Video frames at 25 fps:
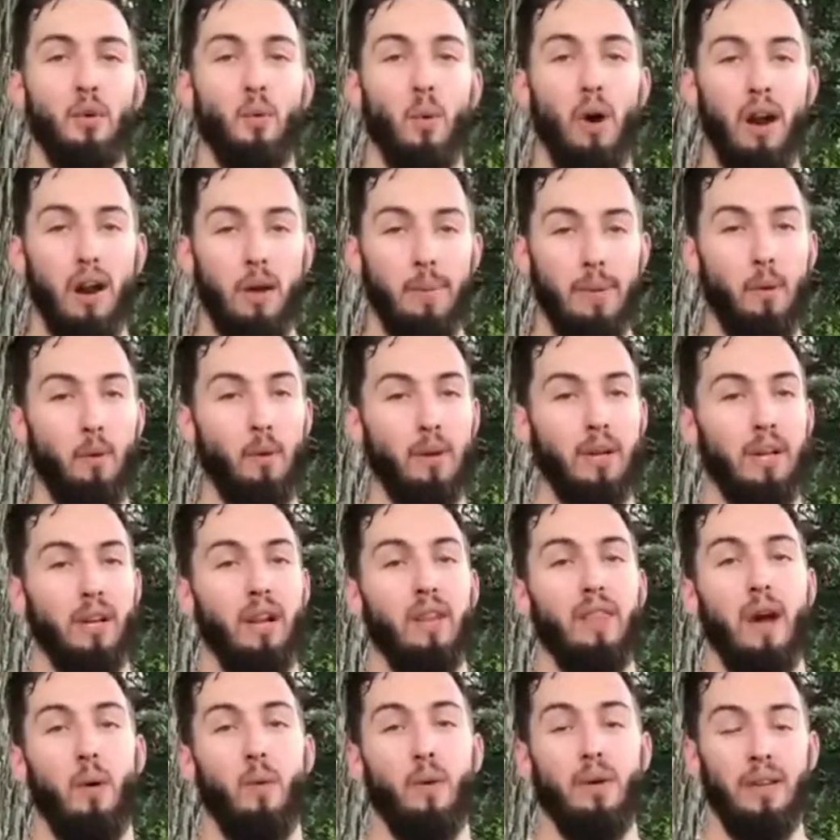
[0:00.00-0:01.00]
You wanna be
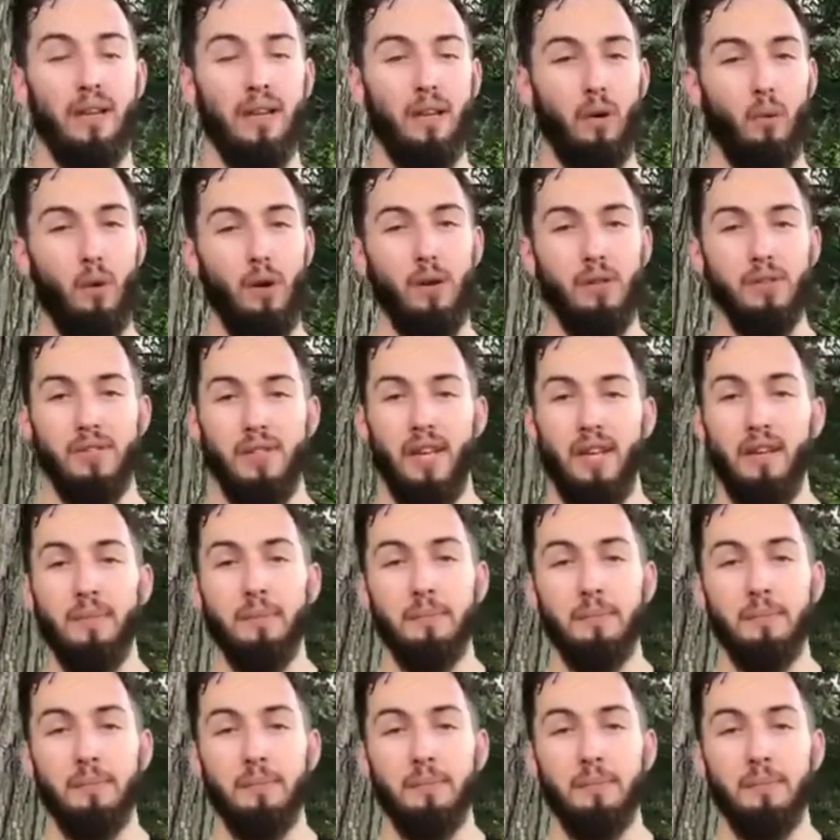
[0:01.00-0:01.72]
working on that one-legged wall sit.